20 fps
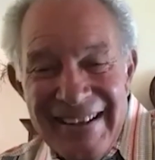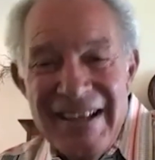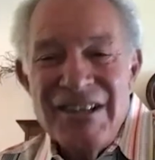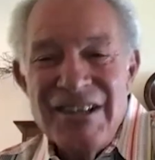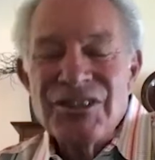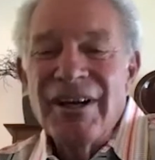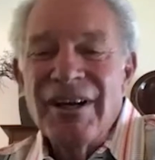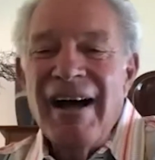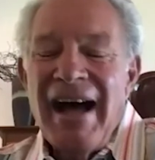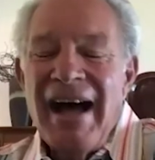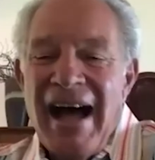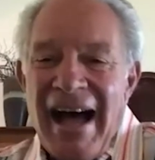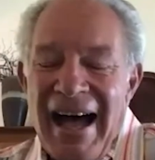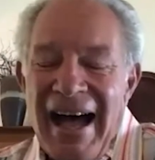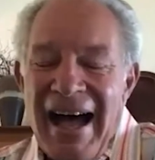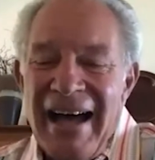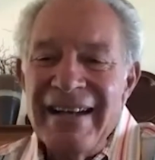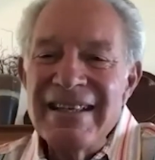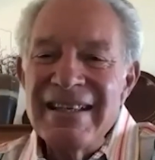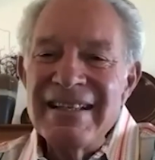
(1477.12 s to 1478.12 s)
So how
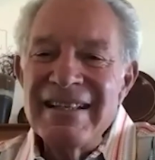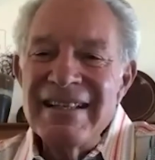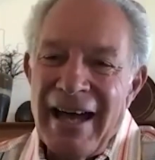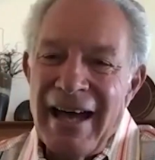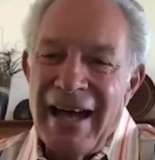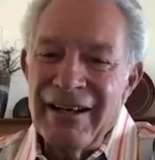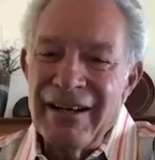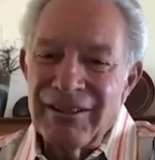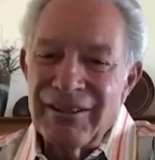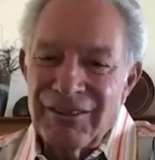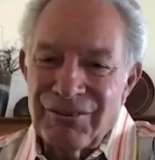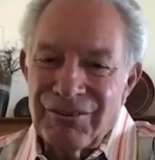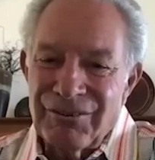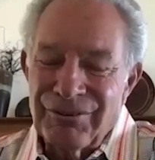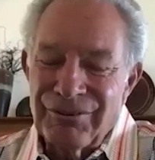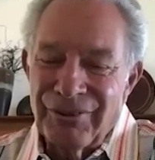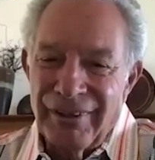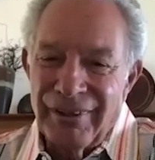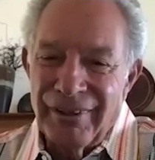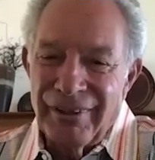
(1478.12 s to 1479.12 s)
do you get owners
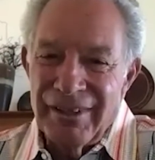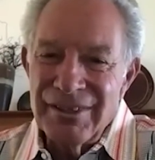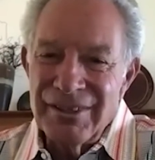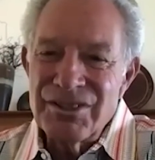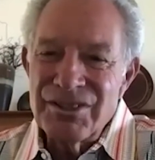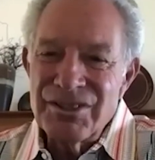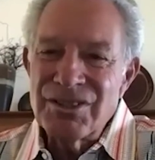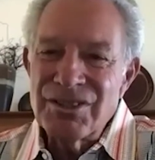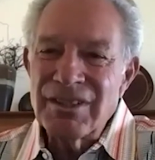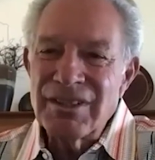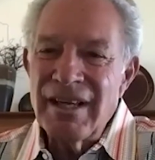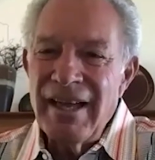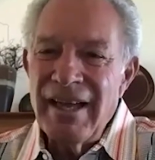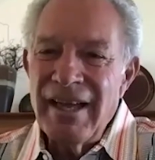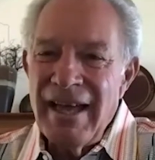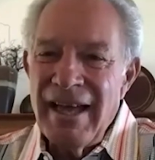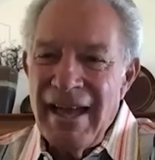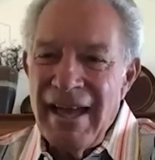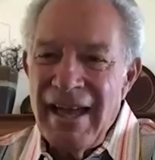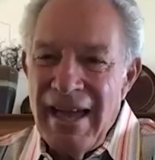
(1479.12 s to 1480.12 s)
to bring that
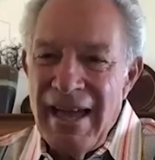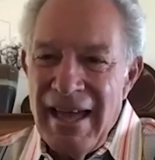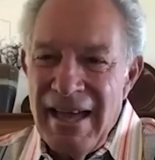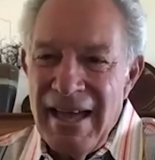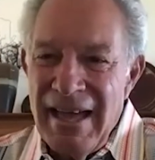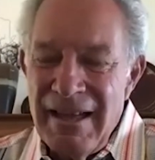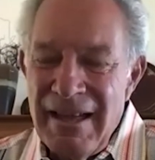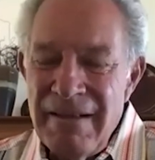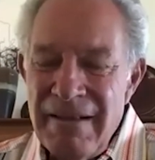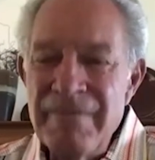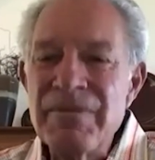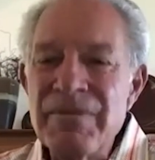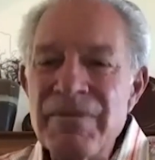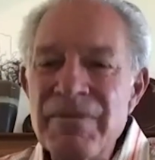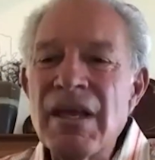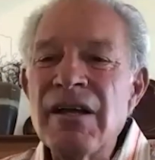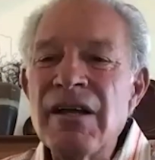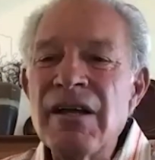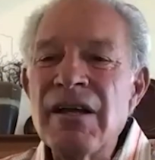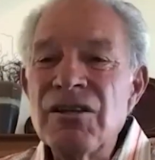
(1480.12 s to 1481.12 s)
across?
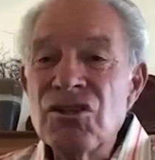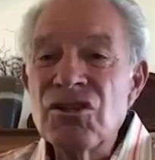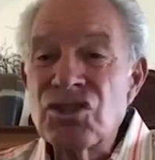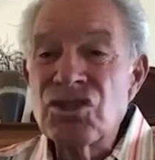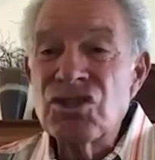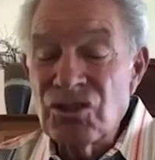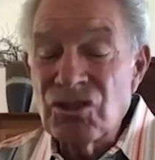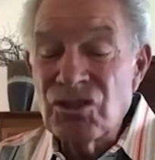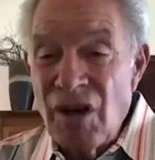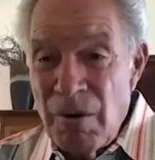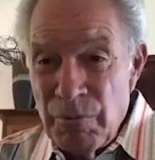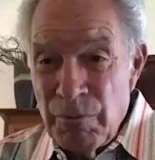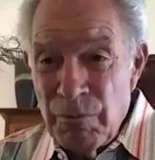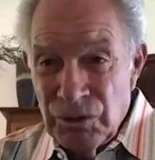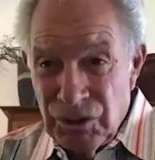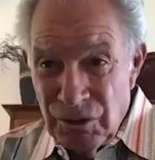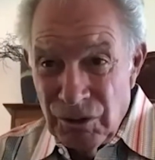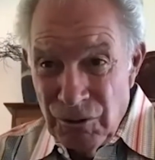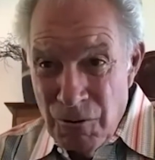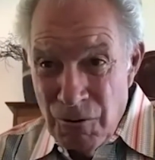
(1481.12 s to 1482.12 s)
A, you start with
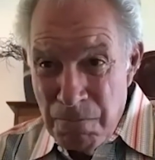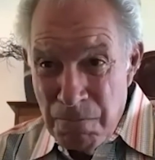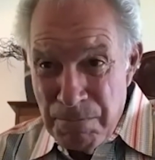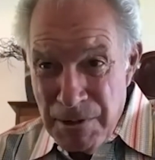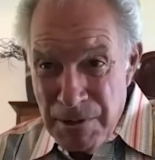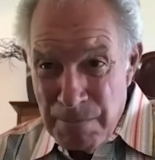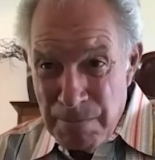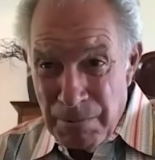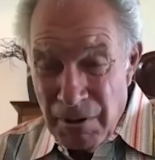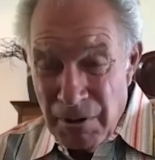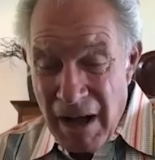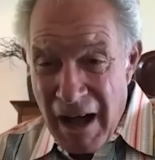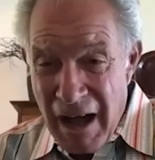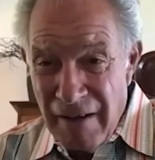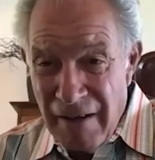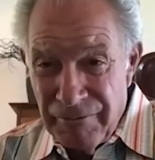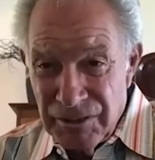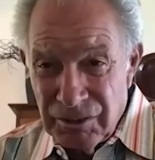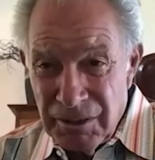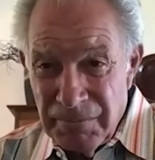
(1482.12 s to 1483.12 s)
the new people,
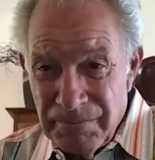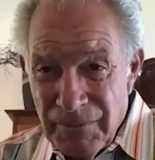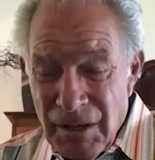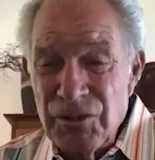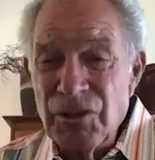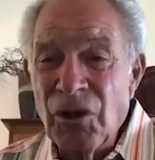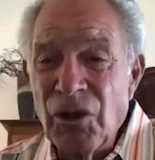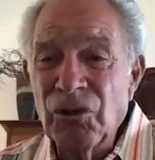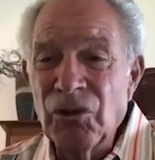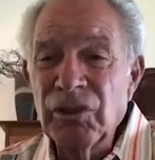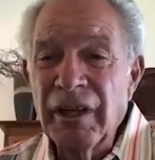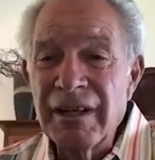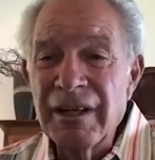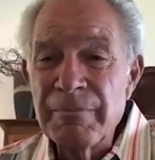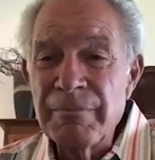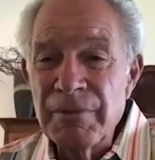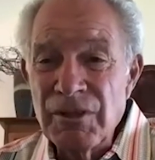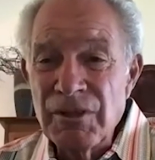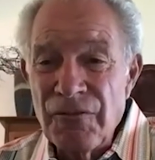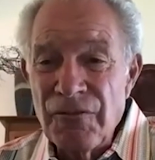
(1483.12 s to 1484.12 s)
obviously. You don't
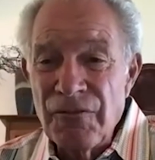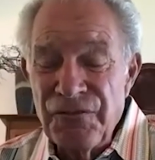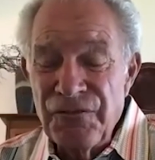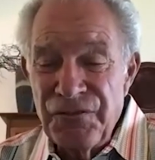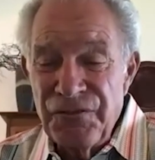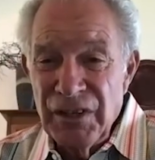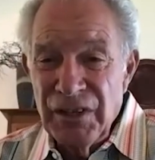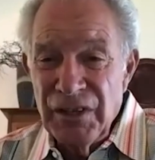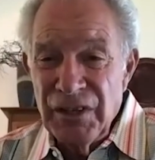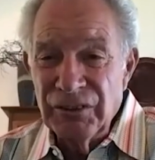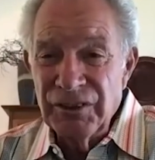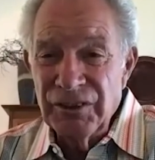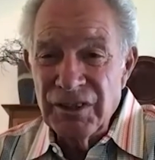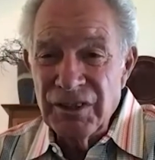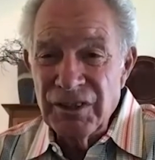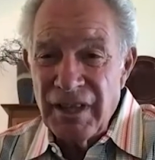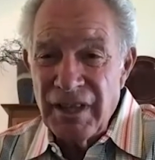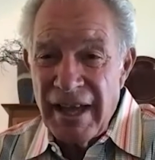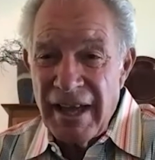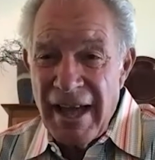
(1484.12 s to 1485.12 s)
let them in the field until
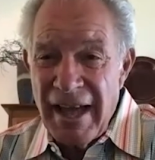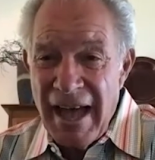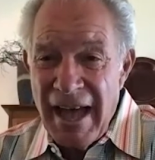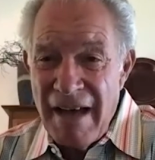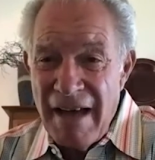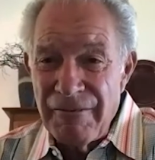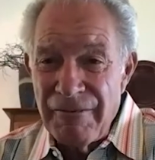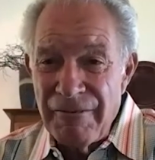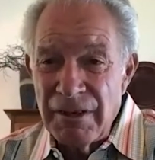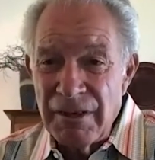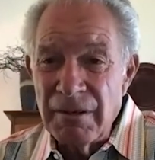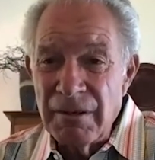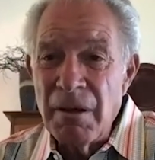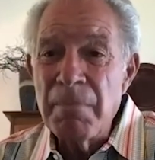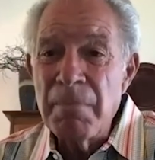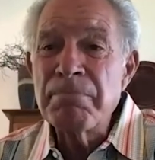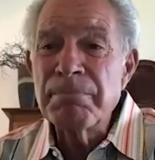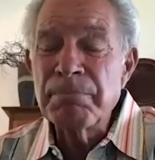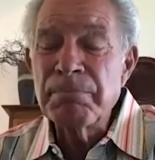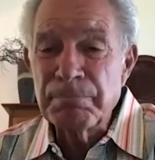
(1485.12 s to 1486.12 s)
they have it
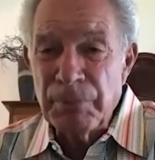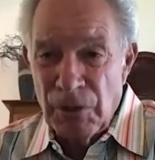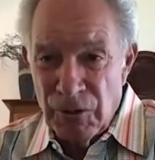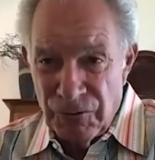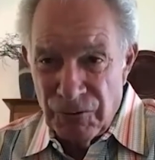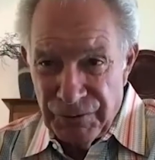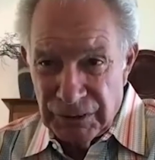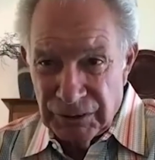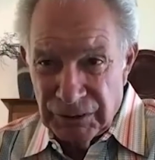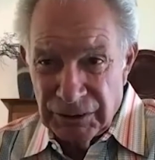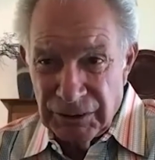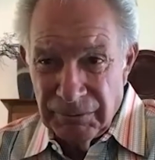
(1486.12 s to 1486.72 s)
perfectly.